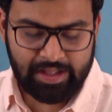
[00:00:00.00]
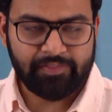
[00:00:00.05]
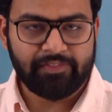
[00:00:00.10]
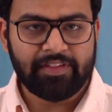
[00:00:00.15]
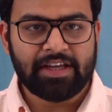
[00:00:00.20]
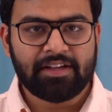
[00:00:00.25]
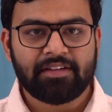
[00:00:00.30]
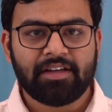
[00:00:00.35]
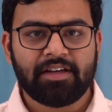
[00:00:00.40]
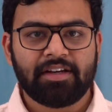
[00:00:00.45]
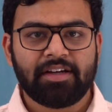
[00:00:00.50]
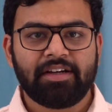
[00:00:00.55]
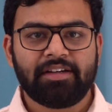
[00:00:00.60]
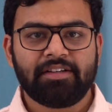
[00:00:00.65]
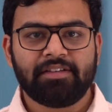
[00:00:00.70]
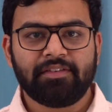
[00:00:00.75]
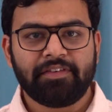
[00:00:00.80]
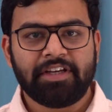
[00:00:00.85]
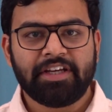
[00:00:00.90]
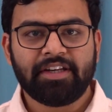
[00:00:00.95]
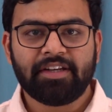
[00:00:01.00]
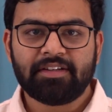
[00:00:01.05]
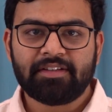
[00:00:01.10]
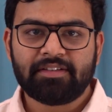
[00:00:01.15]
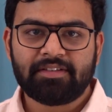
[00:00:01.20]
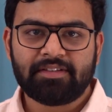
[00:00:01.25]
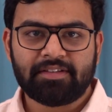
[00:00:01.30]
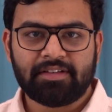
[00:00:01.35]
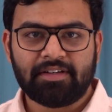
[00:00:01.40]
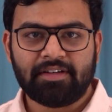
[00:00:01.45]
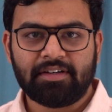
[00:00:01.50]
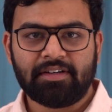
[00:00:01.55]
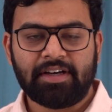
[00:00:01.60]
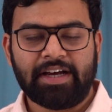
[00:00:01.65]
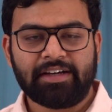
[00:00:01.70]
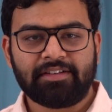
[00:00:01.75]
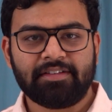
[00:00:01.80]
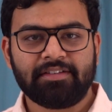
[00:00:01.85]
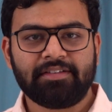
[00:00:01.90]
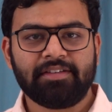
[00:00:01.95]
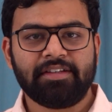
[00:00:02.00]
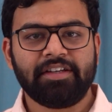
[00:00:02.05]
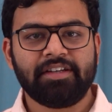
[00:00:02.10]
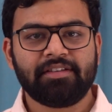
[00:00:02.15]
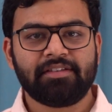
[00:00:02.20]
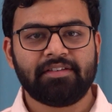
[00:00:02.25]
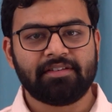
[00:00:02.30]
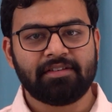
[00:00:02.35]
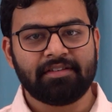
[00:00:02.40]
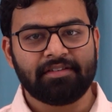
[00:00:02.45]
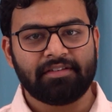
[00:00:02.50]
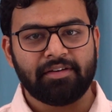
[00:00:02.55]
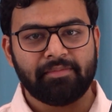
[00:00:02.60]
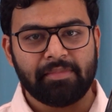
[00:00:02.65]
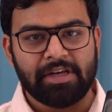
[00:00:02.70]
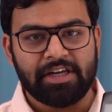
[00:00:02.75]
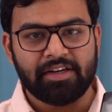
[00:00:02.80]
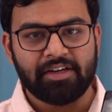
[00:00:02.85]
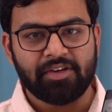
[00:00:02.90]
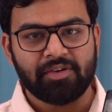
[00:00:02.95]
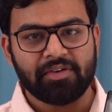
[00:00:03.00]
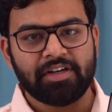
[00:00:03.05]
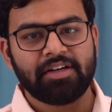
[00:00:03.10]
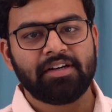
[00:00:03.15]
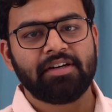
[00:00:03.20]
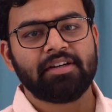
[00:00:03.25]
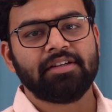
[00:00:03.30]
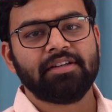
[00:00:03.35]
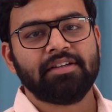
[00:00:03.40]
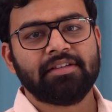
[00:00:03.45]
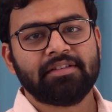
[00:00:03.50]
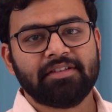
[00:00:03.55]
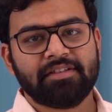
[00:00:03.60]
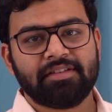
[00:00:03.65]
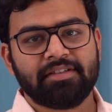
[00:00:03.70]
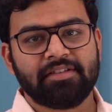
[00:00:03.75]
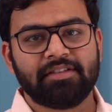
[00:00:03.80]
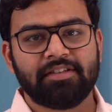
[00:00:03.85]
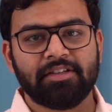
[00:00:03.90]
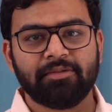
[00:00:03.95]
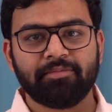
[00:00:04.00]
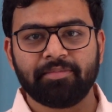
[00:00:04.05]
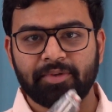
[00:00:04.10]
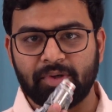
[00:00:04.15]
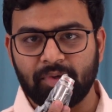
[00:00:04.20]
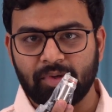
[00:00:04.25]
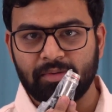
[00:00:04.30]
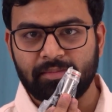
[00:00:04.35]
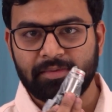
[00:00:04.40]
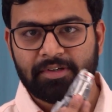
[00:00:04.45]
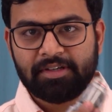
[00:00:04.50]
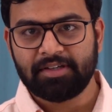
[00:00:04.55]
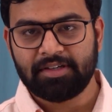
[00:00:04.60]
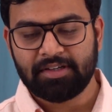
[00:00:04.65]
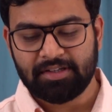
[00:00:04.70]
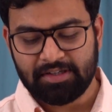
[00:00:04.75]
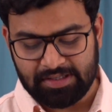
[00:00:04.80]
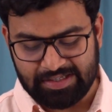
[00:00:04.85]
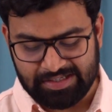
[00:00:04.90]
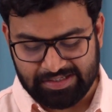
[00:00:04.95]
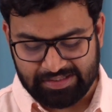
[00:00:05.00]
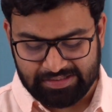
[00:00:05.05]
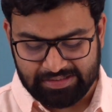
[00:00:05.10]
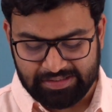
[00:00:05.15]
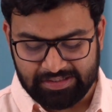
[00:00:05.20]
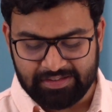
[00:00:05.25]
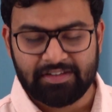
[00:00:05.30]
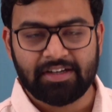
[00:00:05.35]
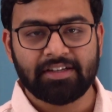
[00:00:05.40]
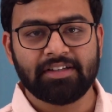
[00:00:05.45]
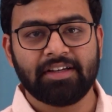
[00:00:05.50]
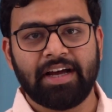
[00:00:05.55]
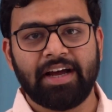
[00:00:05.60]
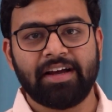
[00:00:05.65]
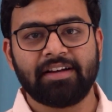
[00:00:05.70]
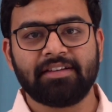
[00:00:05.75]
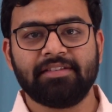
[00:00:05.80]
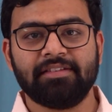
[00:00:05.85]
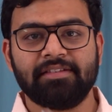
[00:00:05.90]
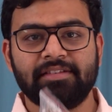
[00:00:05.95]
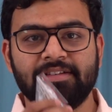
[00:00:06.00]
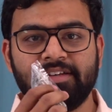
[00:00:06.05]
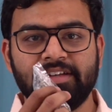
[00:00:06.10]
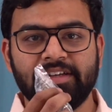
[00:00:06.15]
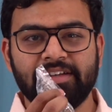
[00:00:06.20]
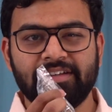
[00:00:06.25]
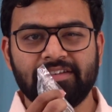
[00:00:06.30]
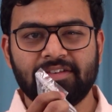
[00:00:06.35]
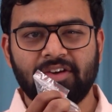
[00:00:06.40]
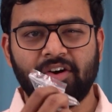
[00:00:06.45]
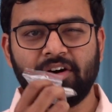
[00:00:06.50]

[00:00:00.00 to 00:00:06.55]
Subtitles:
Then there are the various accessories. This is the main unit. This is the probe. These are the accessories,